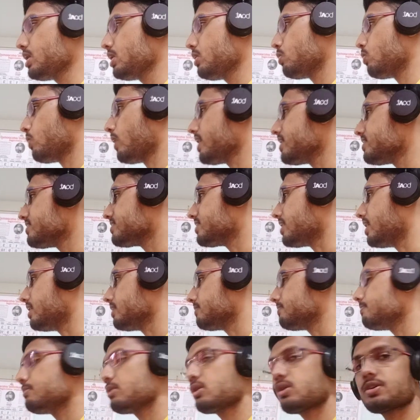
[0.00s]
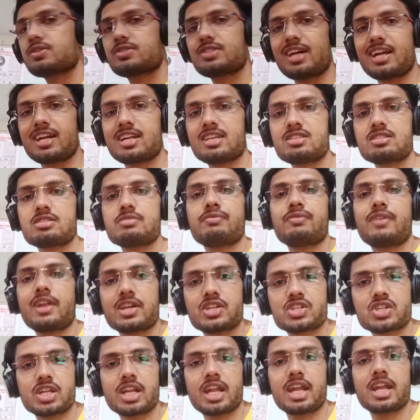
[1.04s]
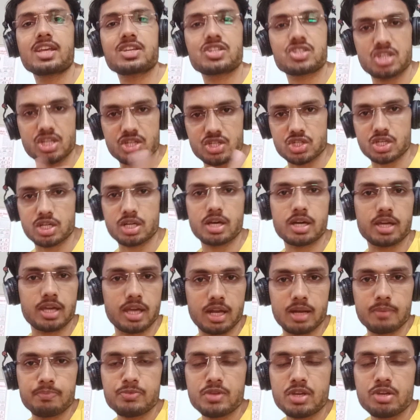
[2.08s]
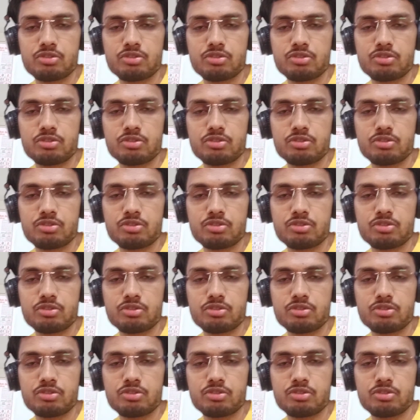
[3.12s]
Why is that? Because that is flexion and extension again.